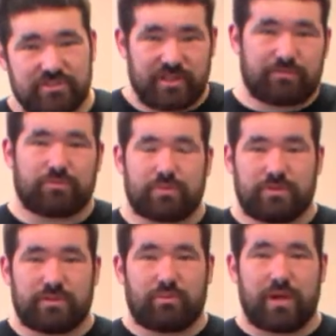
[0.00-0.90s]
steps
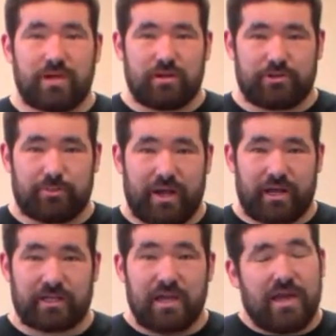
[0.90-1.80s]
with the weight on your
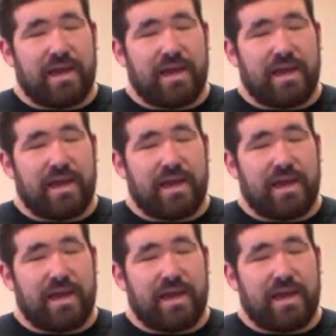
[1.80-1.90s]
back.